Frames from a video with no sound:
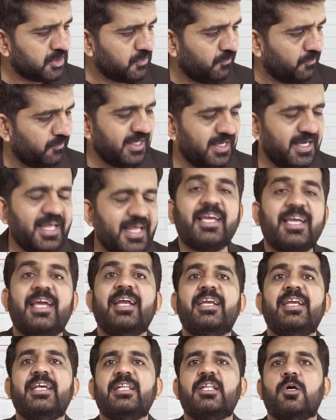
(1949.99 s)

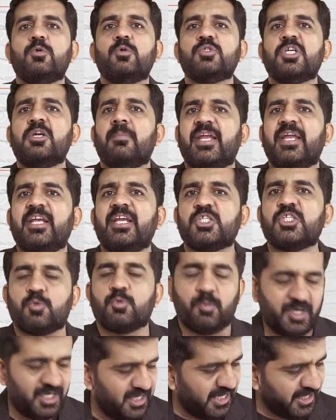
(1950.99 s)
1,80,000 minus
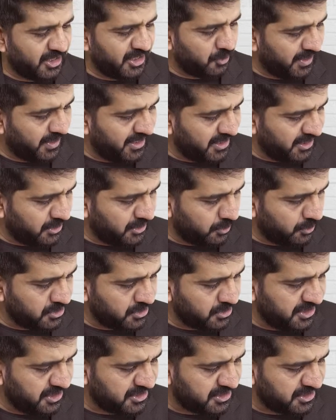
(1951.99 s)

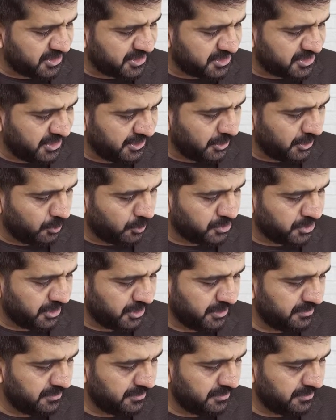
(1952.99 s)
1,20,000 is 60,000.